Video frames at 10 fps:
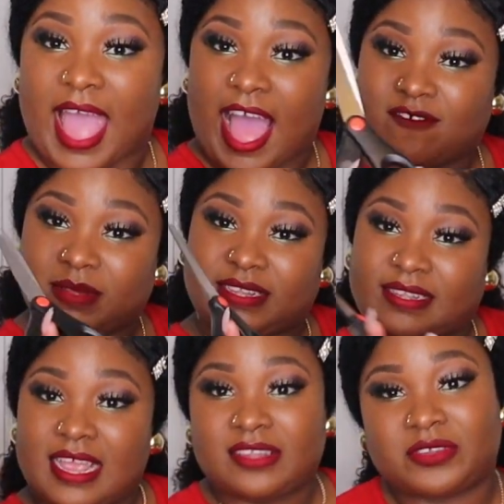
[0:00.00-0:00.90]
I have my
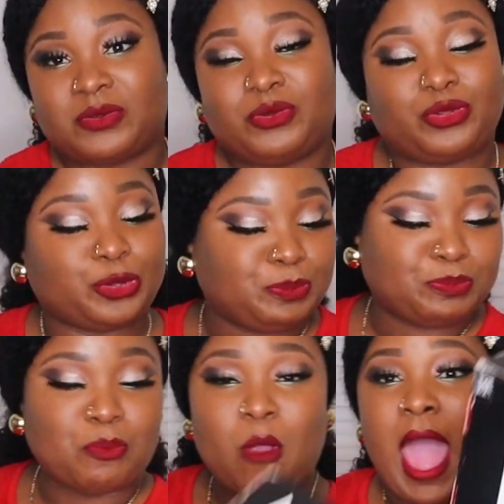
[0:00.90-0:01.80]
scissors,
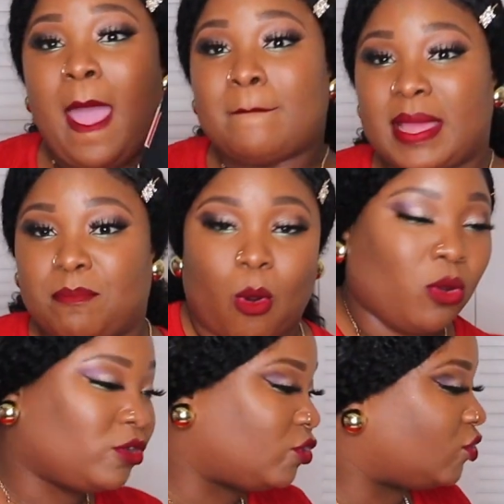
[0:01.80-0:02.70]
my
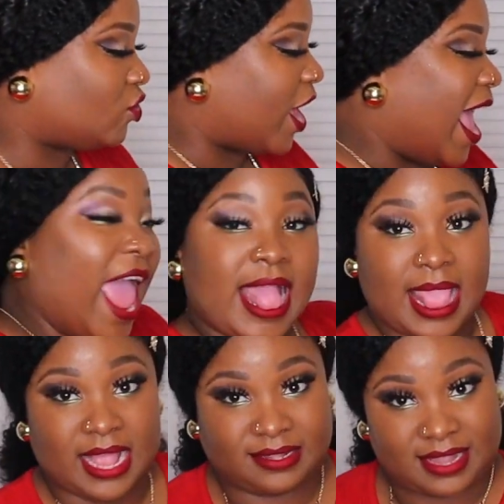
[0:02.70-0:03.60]
books,
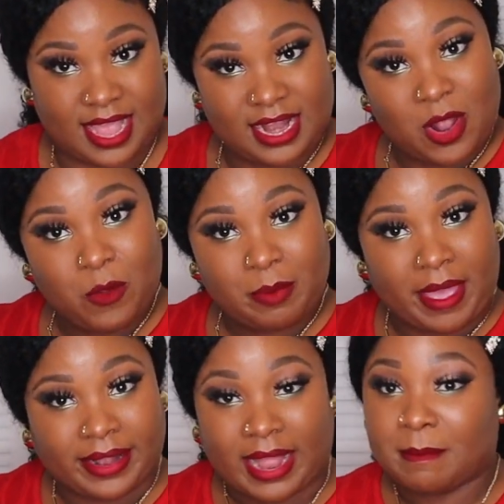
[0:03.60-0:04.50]
and let's get it
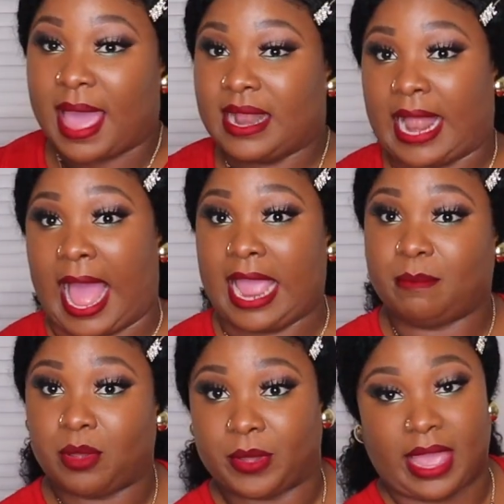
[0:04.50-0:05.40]
open. I'm kind of
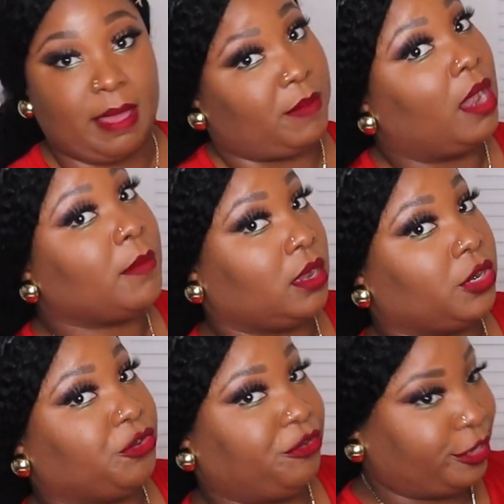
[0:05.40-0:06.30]
hype, okay, but I'm
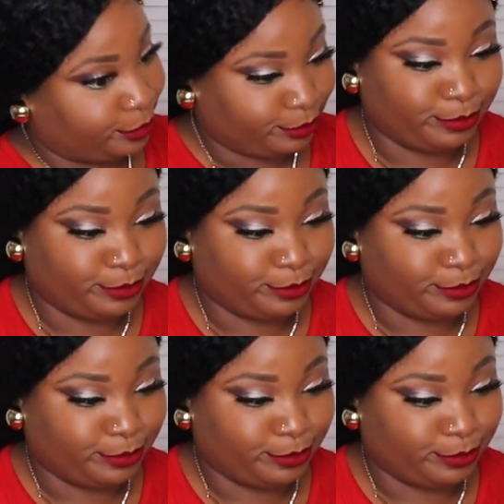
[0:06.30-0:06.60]
hungry.